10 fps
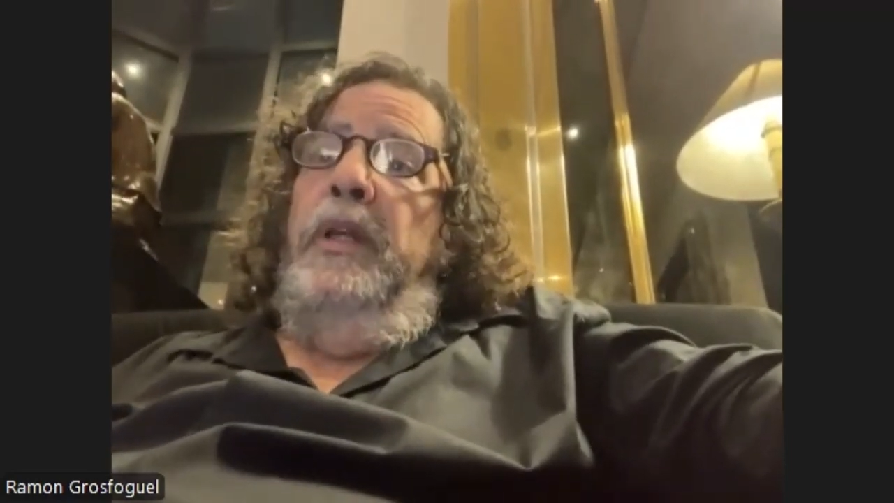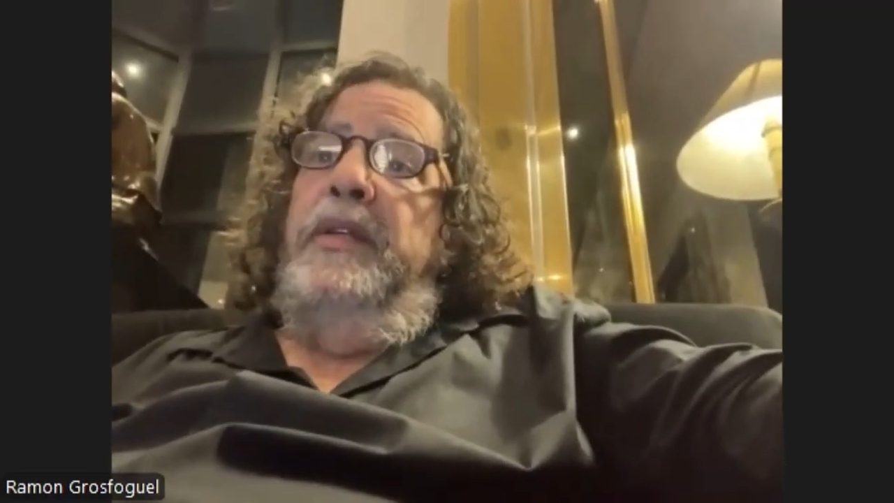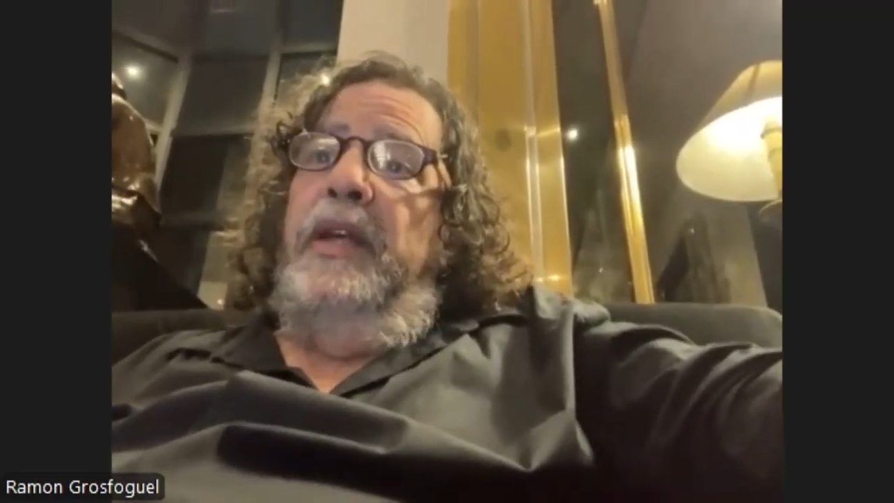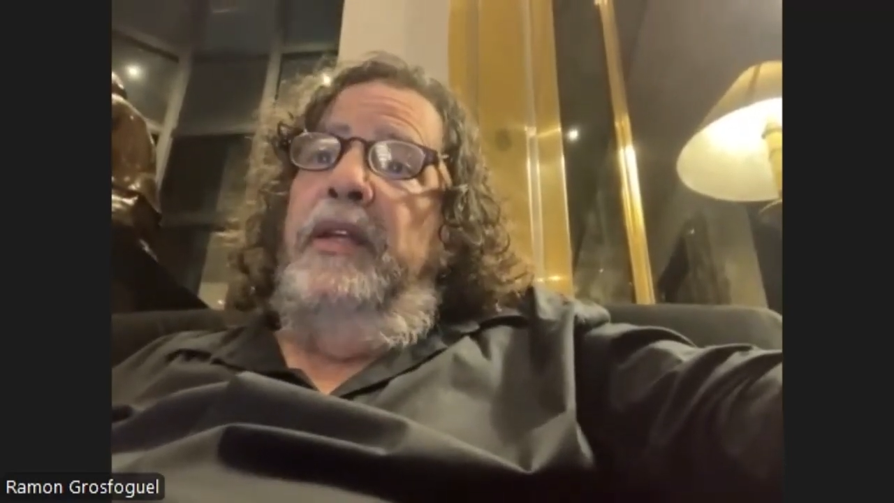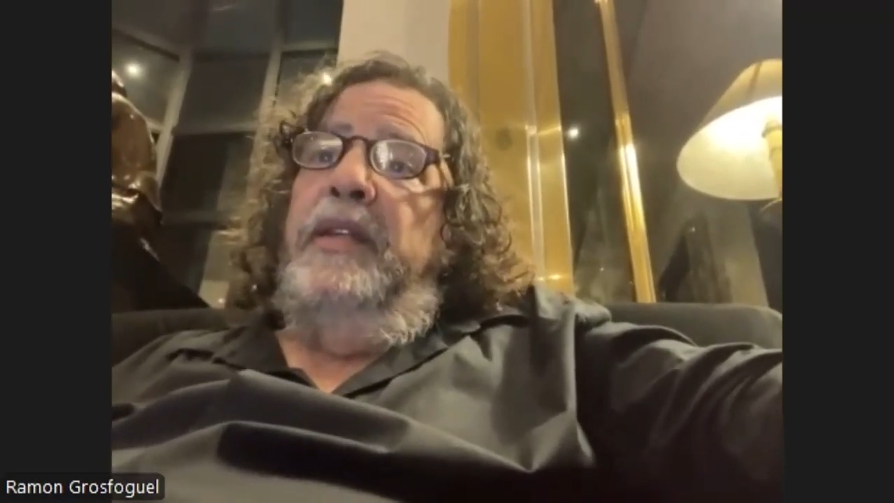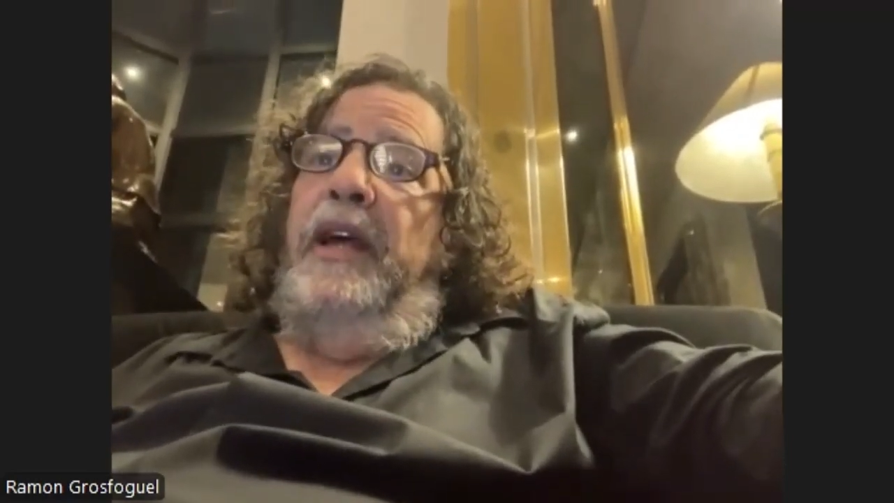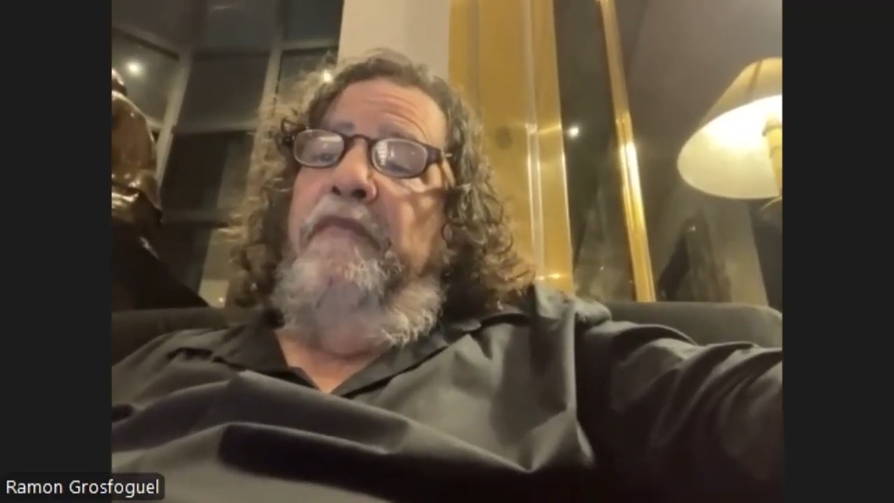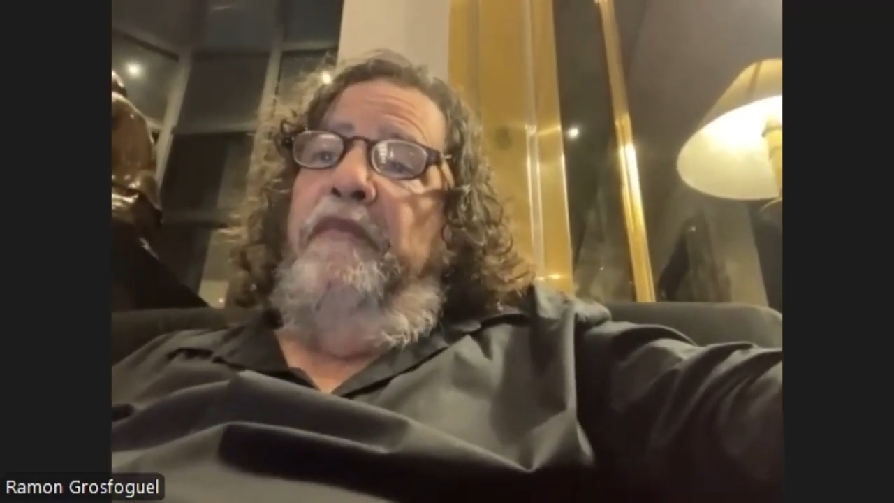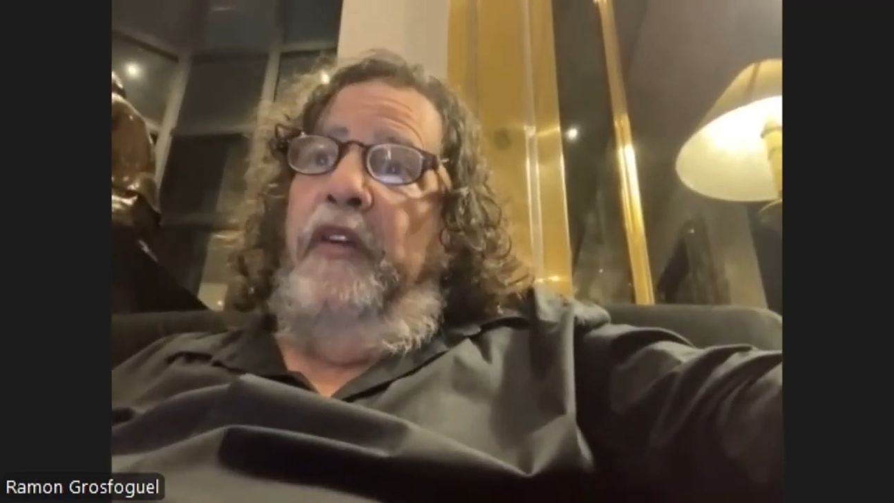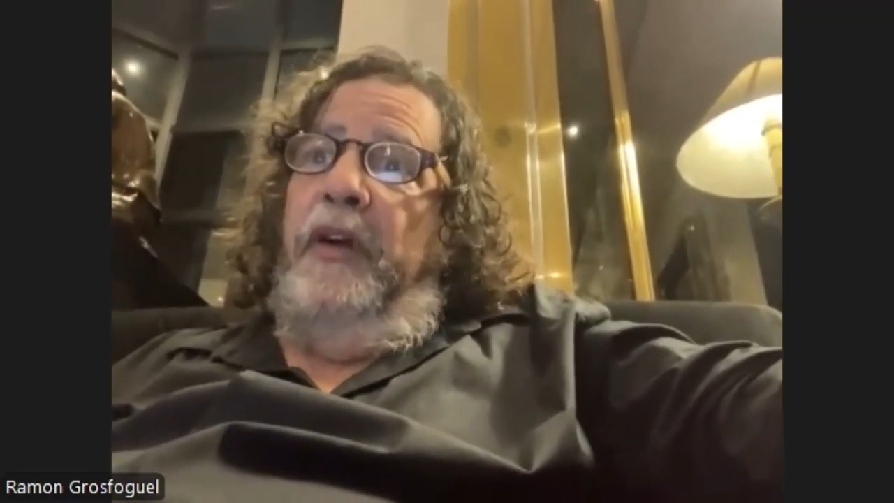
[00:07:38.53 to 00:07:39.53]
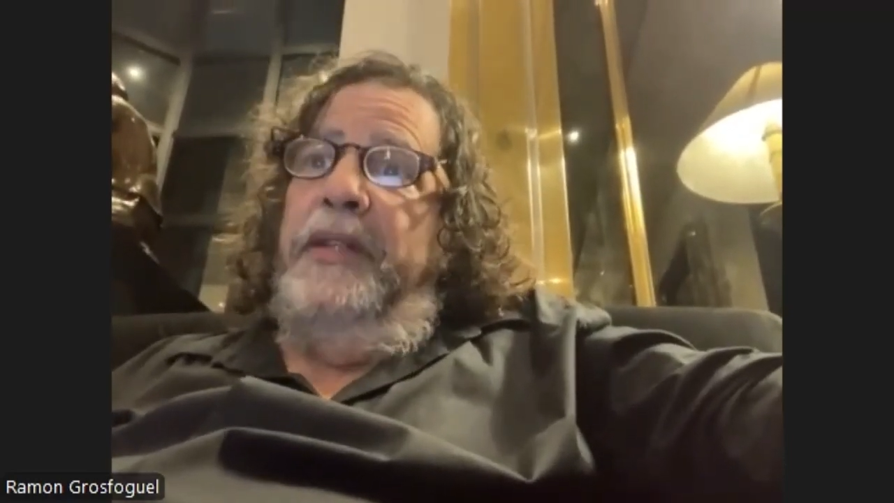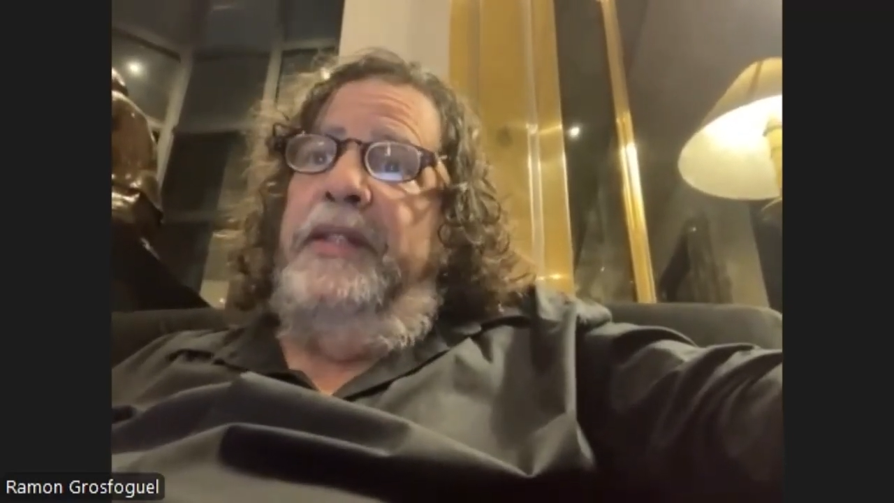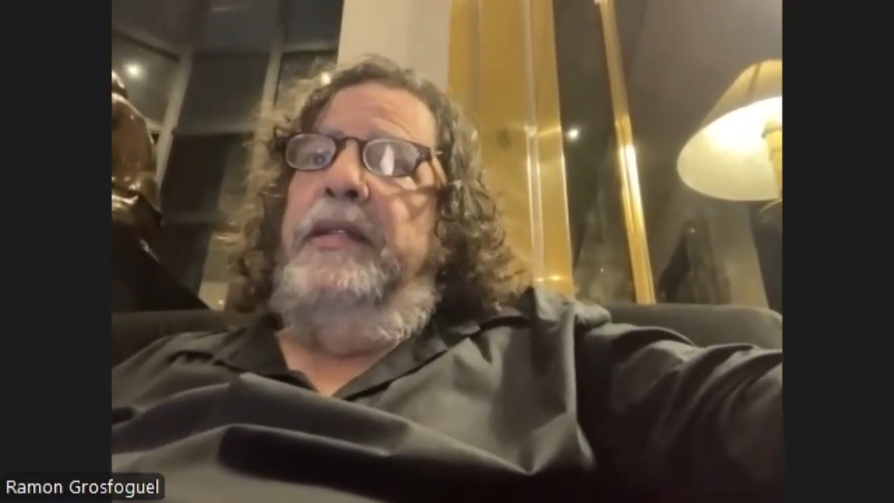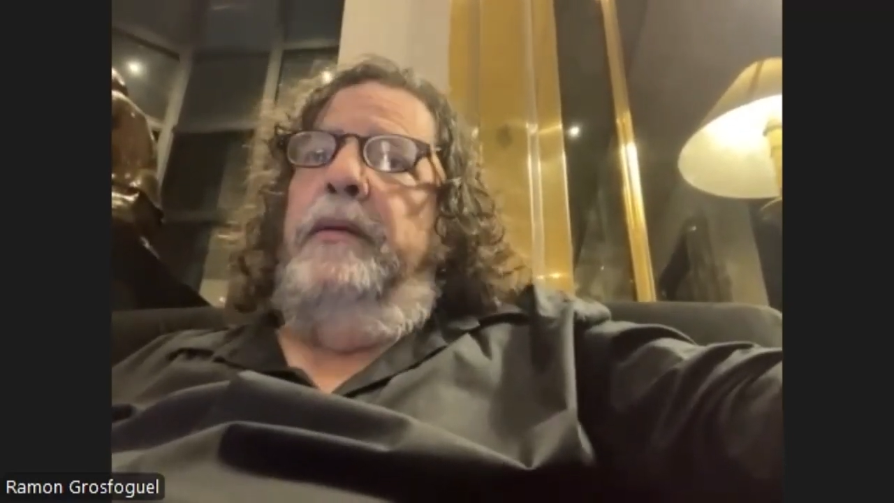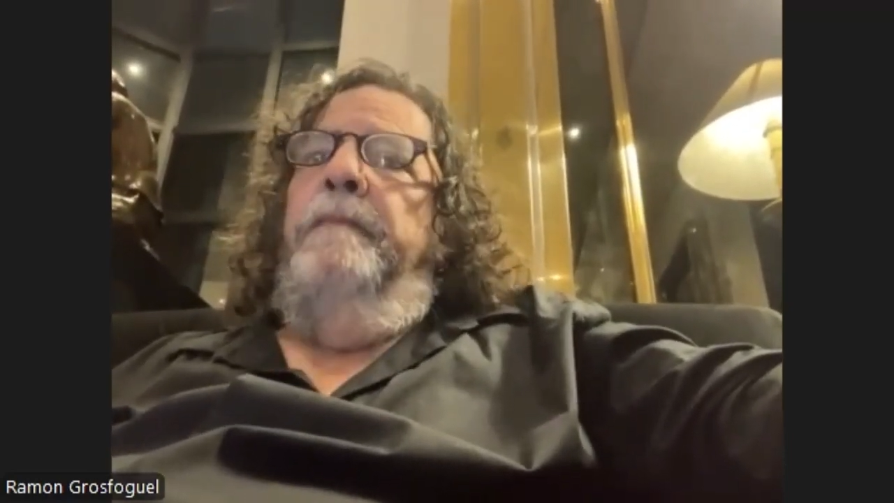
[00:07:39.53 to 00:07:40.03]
the sense that first,